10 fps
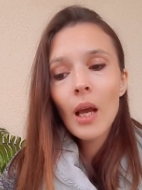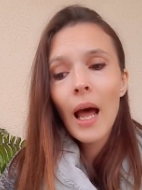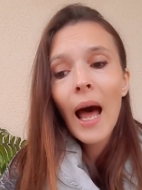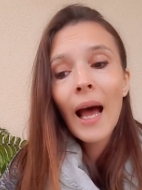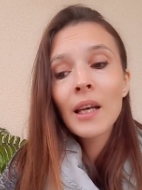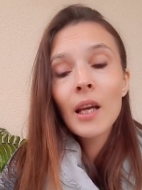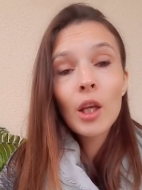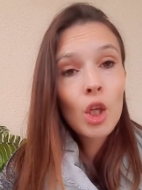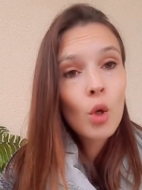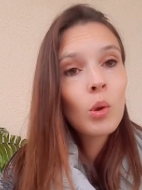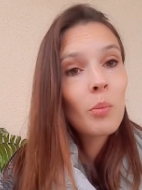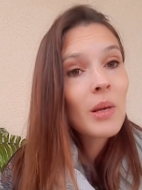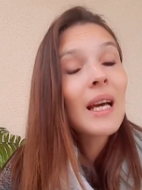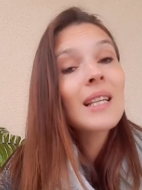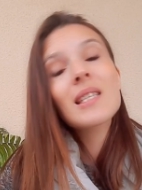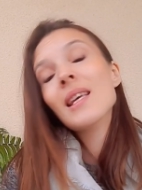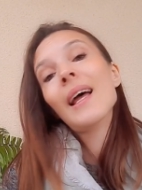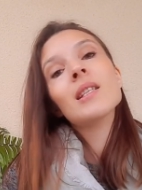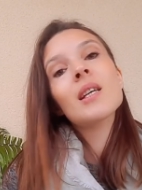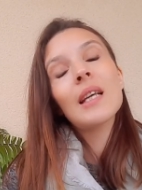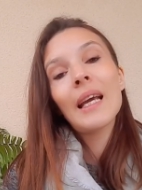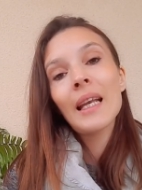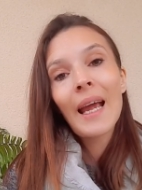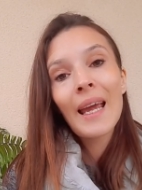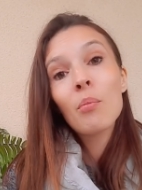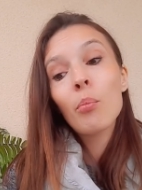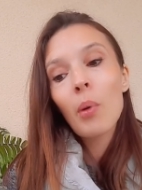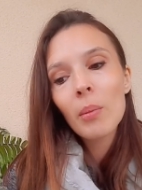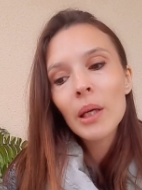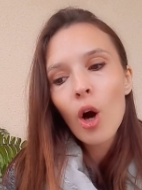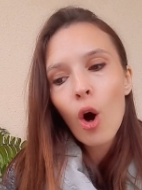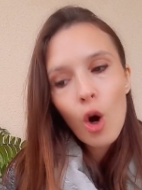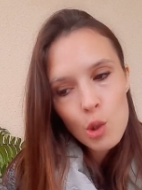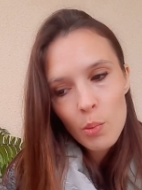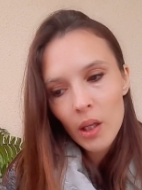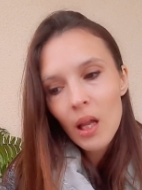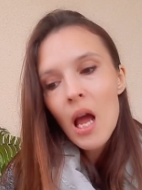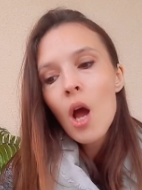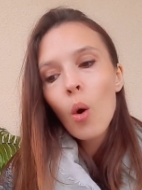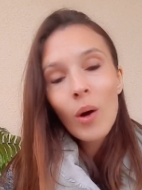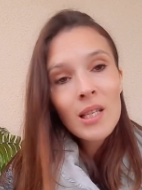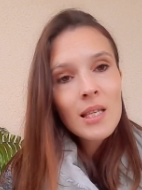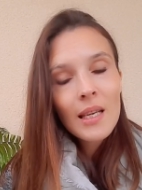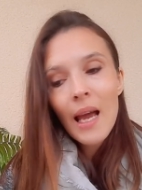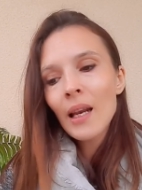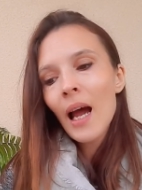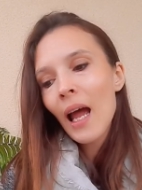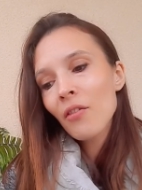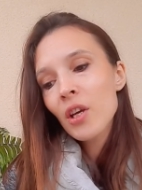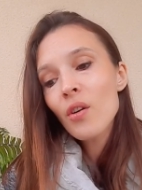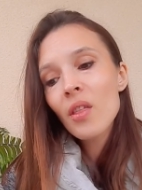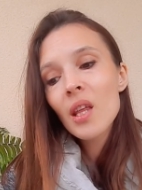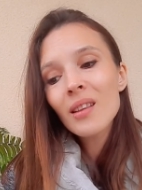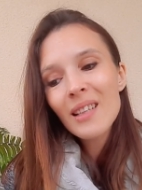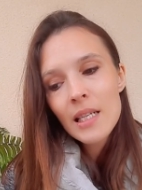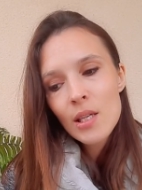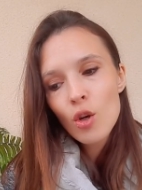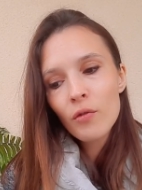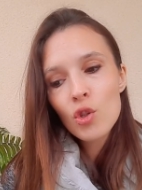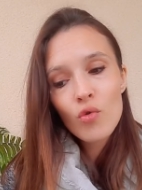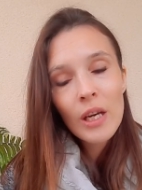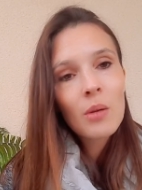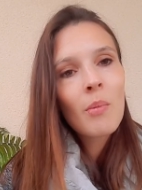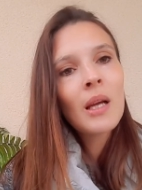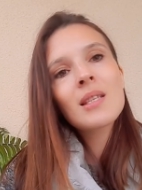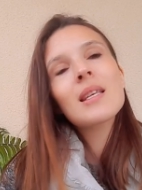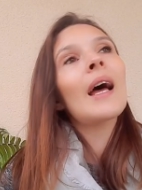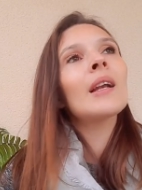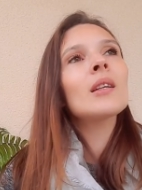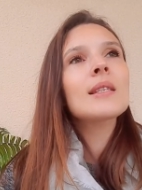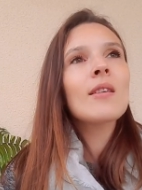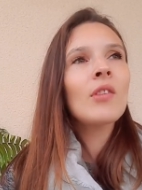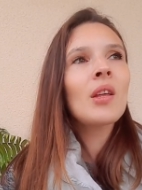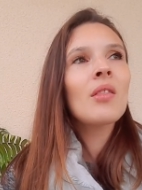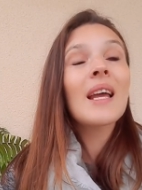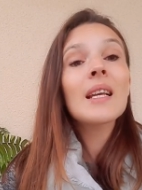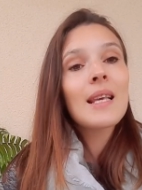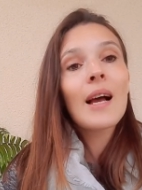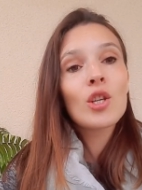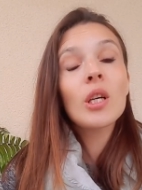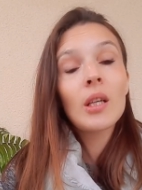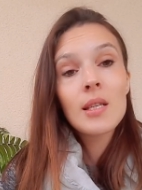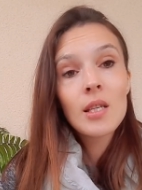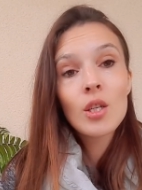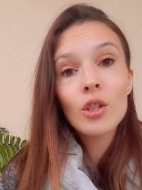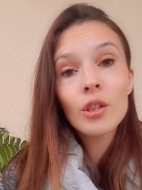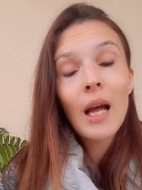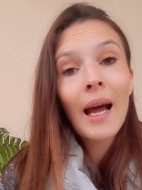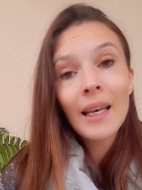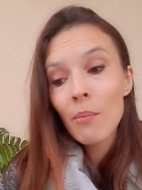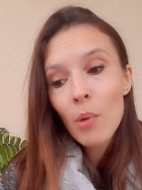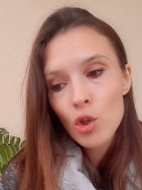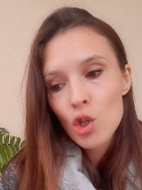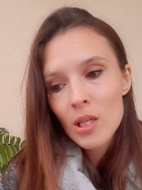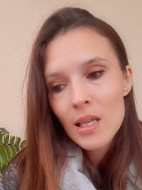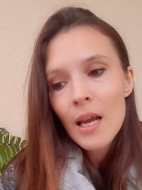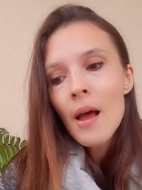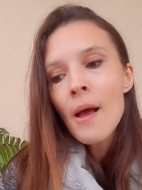and you will be attended in a public hospital. Once again, I have here the list of treatments and something that is actually considered an emergency.